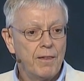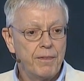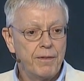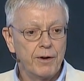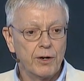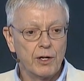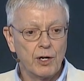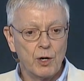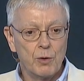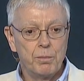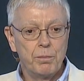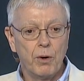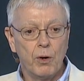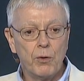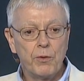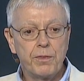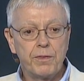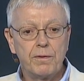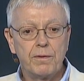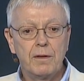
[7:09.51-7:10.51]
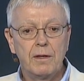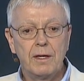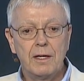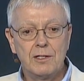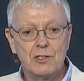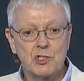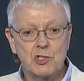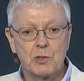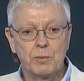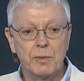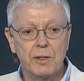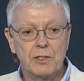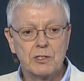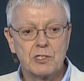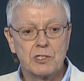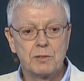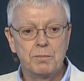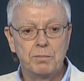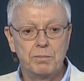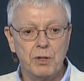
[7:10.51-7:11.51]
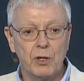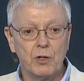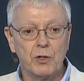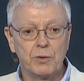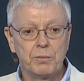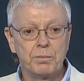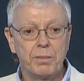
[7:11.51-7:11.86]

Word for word: there are both instruments built